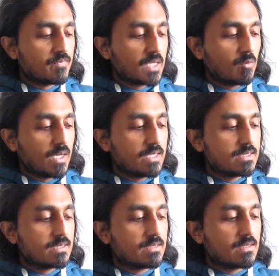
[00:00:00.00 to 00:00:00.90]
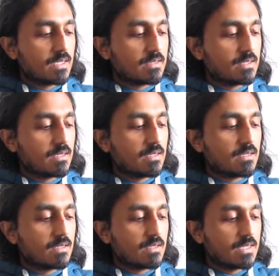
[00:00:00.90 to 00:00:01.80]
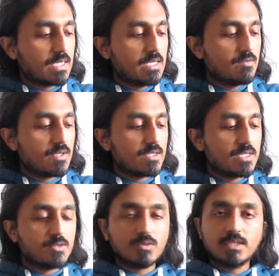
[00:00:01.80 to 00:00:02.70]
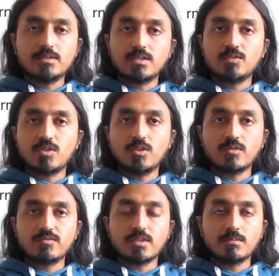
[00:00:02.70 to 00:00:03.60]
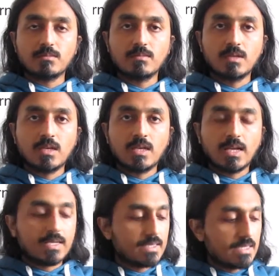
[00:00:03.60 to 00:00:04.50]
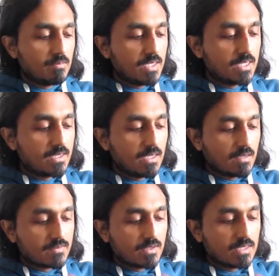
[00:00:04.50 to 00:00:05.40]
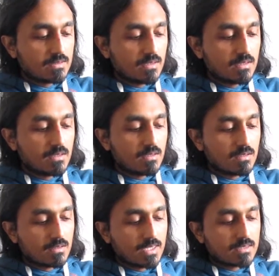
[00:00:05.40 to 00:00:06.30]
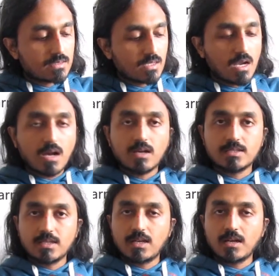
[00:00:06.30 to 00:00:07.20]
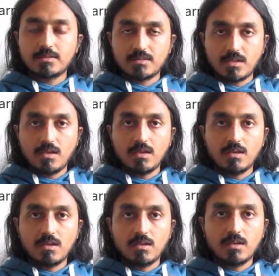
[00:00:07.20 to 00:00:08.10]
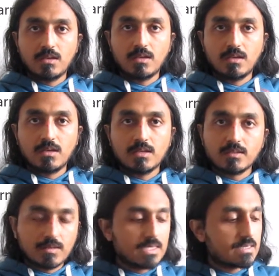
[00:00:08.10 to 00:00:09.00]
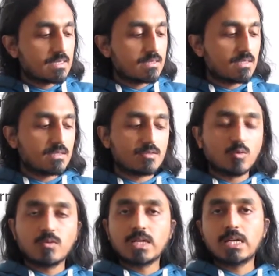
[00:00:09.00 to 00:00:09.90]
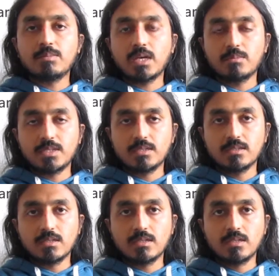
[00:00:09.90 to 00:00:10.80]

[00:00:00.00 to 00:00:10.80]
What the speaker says: why is it like there are Re1, Re2, Re3, three of them, and then immediately after Re3 the next Ga is a Ga3? The reason is there is an overlap happening there.